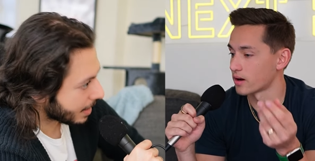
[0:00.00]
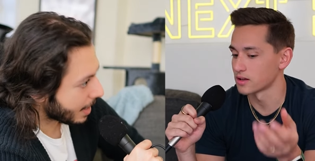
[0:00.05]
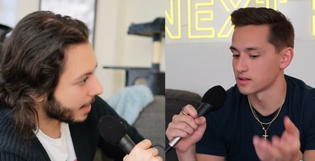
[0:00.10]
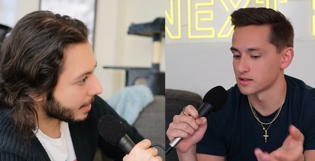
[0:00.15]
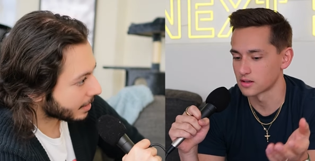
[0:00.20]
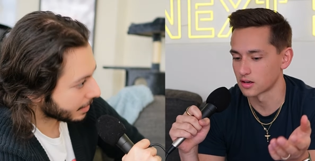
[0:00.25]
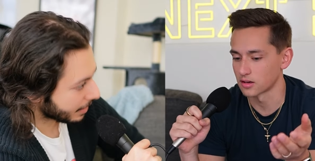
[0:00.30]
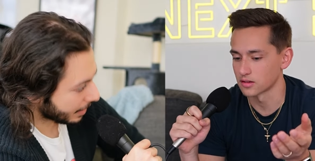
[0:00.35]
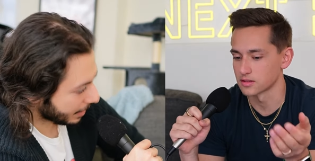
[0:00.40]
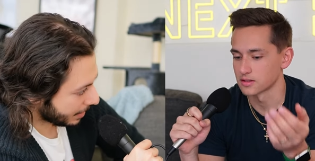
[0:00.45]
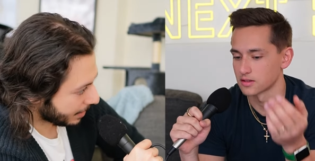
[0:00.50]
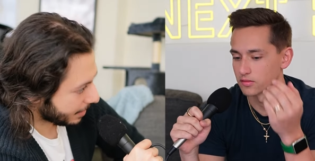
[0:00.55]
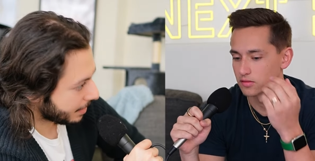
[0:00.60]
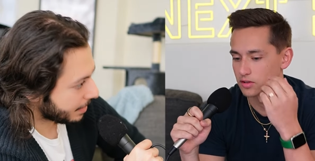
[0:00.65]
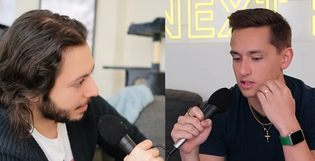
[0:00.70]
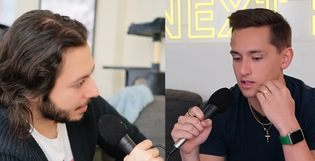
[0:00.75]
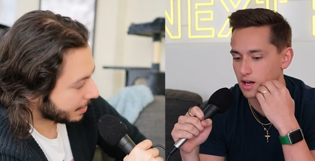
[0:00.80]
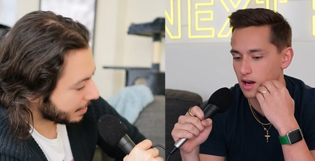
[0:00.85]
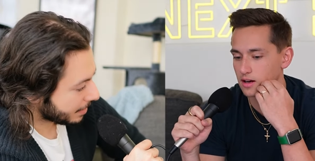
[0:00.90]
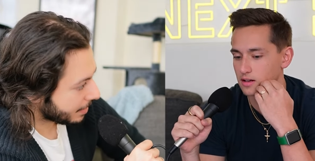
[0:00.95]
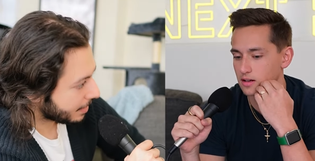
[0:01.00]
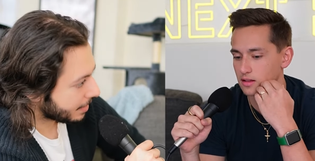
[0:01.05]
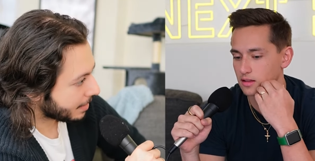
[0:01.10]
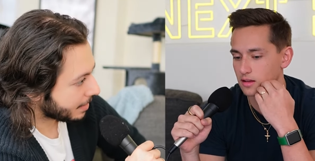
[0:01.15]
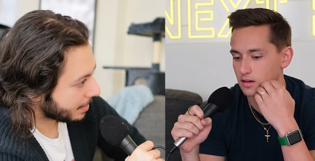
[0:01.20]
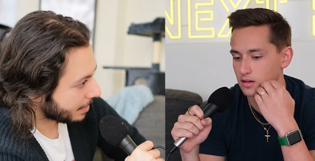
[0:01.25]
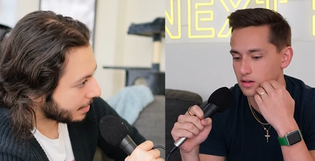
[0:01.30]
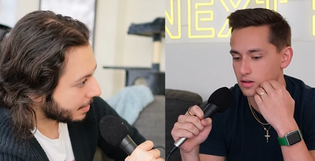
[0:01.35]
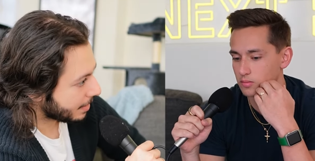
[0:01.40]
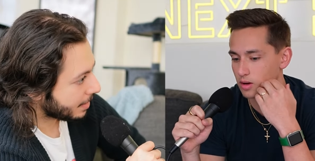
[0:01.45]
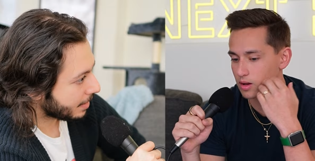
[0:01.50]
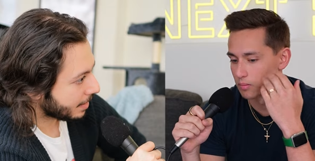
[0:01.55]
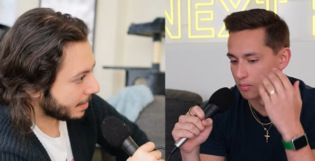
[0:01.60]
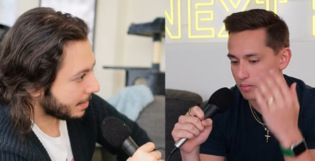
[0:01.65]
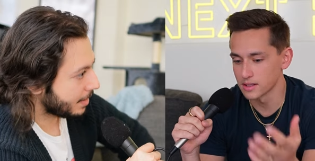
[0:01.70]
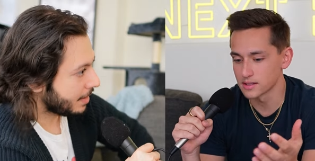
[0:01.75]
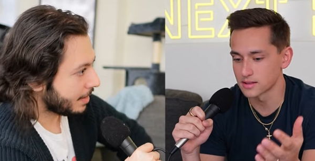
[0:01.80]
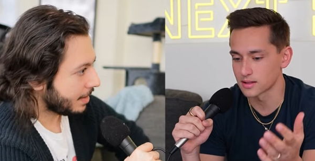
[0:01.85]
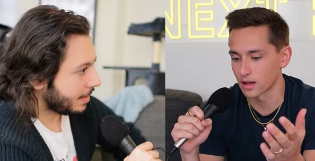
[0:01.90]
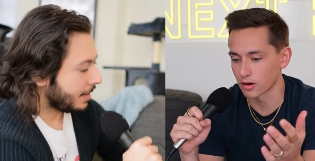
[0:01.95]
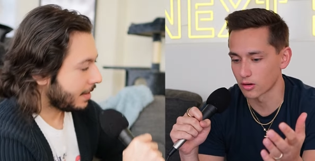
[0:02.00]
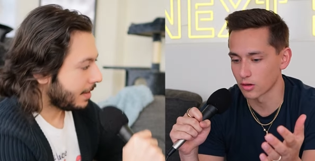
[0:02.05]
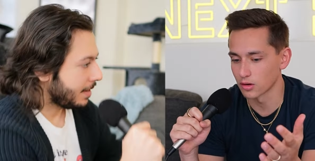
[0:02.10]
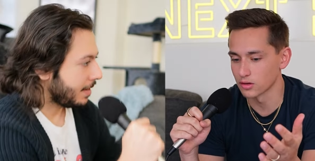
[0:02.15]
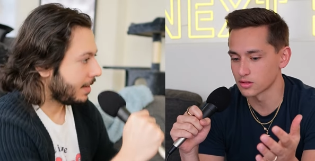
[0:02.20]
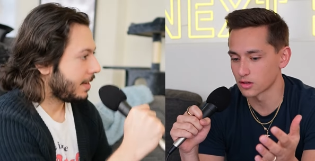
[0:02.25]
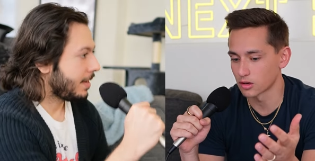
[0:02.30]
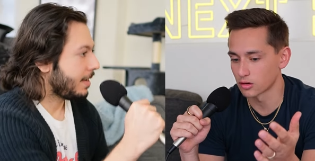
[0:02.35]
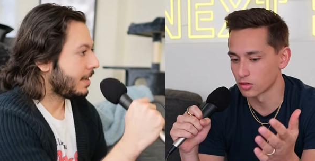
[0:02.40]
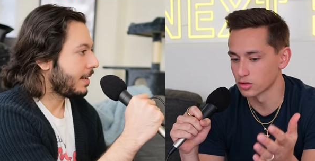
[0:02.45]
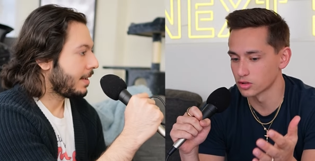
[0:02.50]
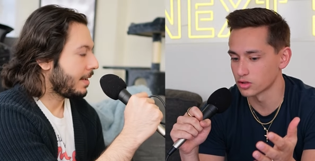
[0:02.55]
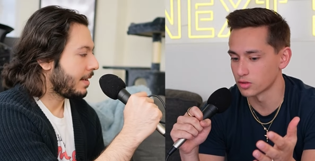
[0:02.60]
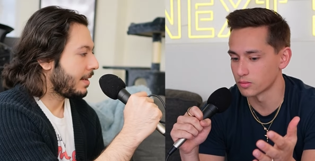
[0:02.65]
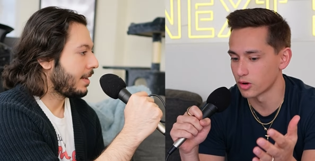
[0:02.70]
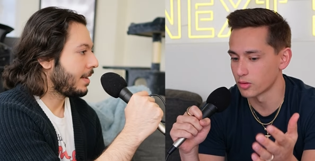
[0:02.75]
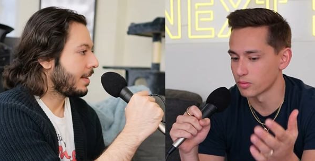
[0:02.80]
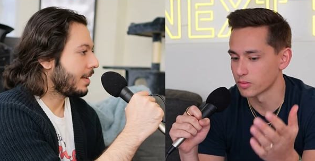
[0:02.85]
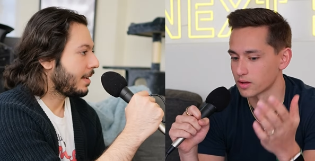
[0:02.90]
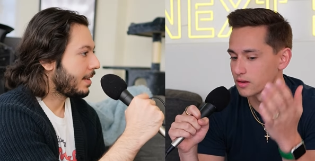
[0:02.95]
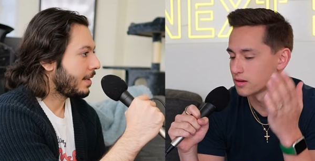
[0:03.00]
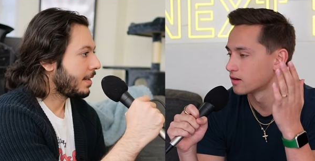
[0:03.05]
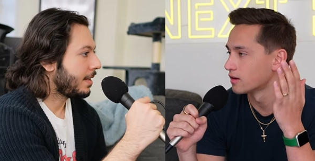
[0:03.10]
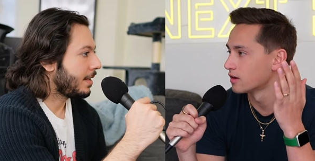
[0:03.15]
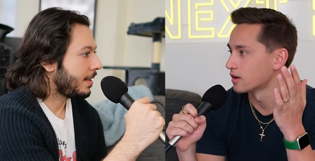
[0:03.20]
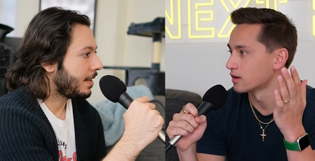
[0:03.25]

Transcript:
Speaker 1: body starts to reject it. There, you might miss that cru- crucial moment,